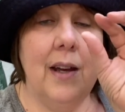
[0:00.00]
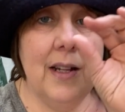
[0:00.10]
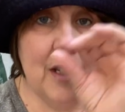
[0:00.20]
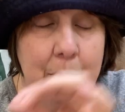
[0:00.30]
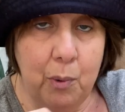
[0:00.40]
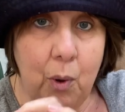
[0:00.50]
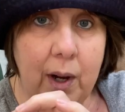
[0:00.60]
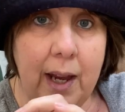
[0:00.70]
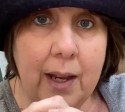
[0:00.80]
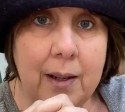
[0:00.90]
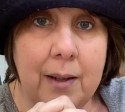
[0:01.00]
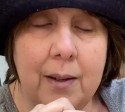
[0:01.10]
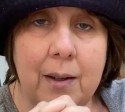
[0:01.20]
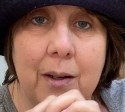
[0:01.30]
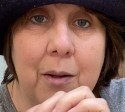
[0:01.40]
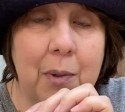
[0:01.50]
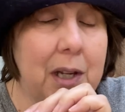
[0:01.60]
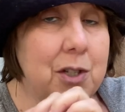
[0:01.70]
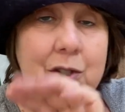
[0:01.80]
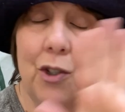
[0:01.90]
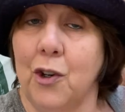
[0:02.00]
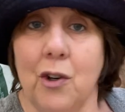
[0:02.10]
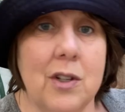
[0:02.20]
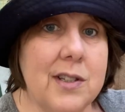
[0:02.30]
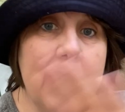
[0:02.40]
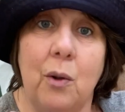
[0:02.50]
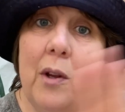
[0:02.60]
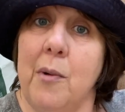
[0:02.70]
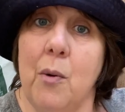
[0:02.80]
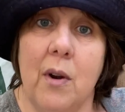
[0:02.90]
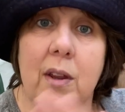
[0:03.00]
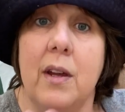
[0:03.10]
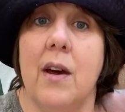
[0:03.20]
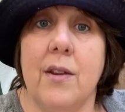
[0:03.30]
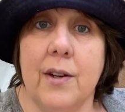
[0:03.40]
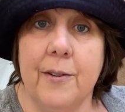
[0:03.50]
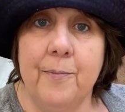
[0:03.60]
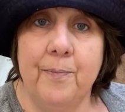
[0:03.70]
it's a boy because girls can only be one or the other.